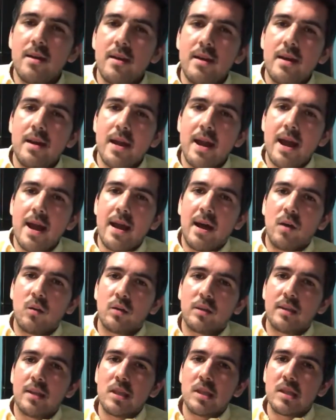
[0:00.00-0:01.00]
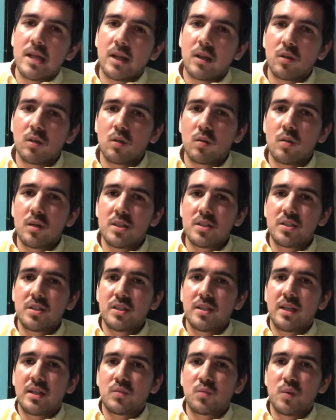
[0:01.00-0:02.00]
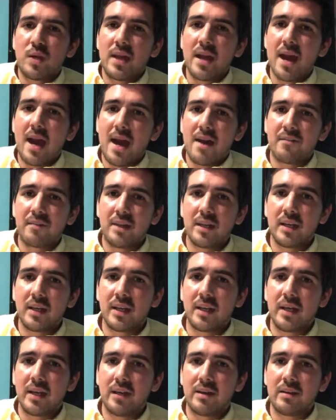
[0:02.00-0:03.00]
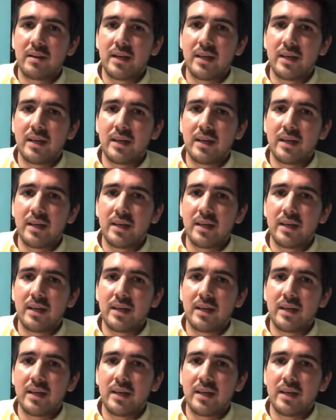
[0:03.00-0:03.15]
Now, the second question that we have in here